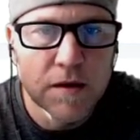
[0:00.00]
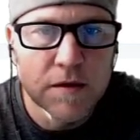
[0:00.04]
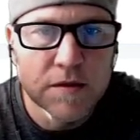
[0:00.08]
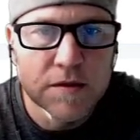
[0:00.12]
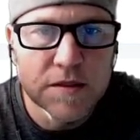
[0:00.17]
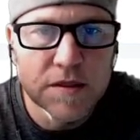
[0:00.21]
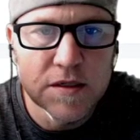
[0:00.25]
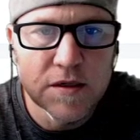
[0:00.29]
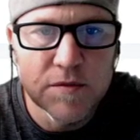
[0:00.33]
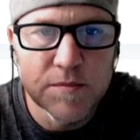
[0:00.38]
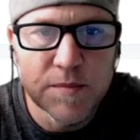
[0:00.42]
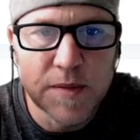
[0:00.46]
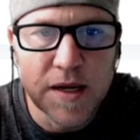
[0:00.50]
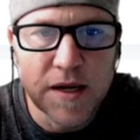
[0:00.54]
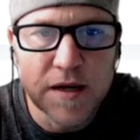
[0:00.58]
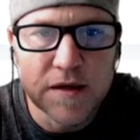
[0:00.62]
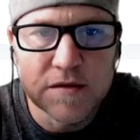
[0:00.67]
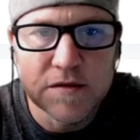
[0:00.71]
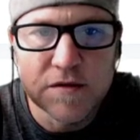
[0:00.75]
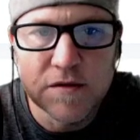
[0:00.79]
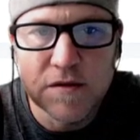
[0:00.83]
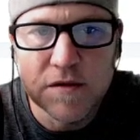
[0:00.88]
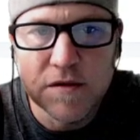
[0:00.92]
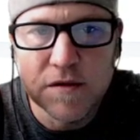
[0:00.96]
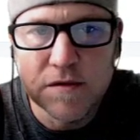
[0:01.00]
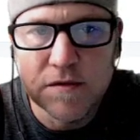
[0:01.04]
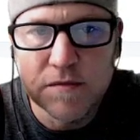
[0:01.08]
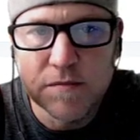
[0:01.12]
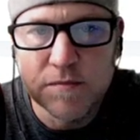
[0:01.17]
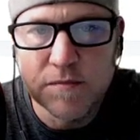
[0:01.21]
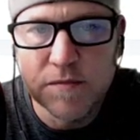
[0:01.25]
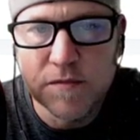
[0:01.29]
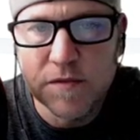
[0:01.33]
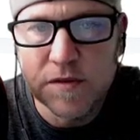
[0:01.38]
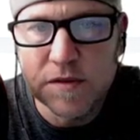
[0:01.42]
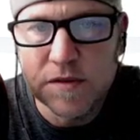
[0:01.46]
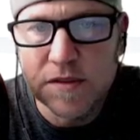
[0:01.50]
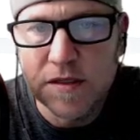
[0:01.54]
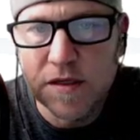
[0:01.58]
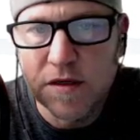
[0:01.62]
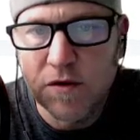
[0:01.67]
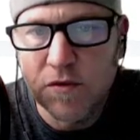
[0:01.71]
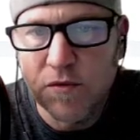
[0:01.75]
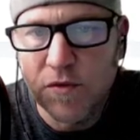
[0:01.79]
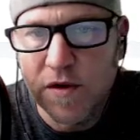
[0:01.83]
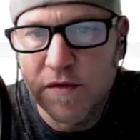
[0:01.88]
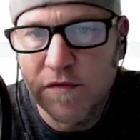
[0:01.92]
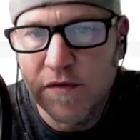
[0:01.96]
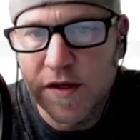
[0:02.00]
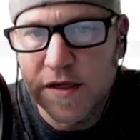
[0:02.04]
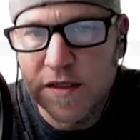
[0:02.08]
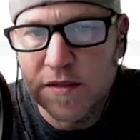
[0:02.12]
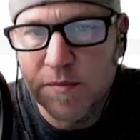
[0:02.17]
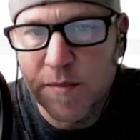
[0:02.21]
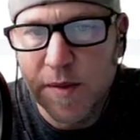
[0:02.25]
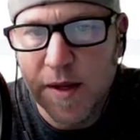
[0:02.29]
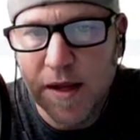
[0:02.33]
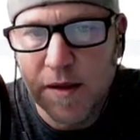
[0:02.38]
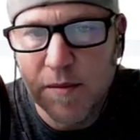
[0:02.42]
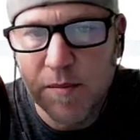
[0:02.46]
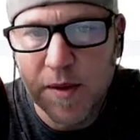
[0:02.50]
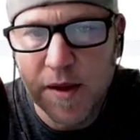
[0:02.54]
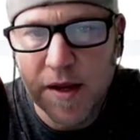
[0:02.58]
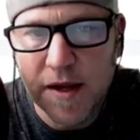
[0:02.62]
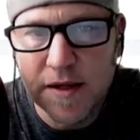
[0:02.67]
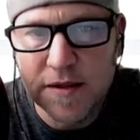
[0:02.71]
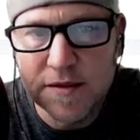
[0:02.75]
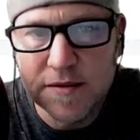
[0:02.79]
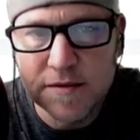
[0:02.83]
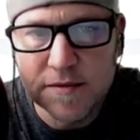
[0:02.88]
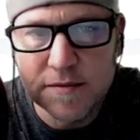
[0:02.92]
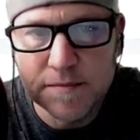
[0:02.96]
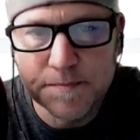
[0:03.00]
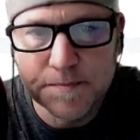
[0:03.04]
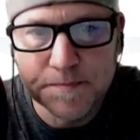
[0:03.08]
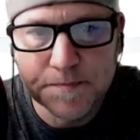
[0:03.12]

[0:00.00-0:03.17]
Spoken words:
sealed box or single reflex bandpass.